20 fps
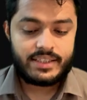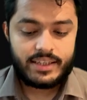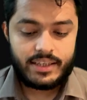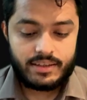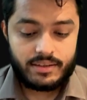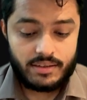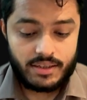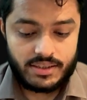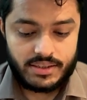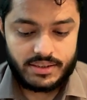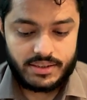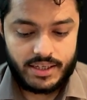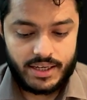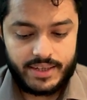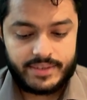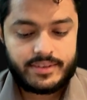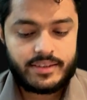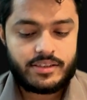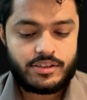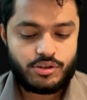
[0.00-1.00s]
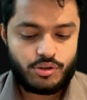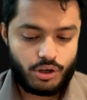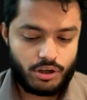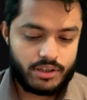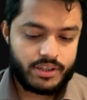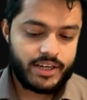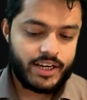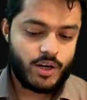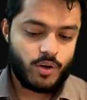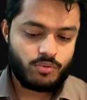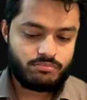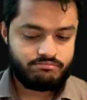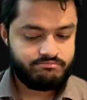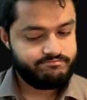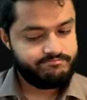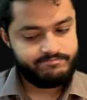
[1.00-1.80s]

that Rust is installed now.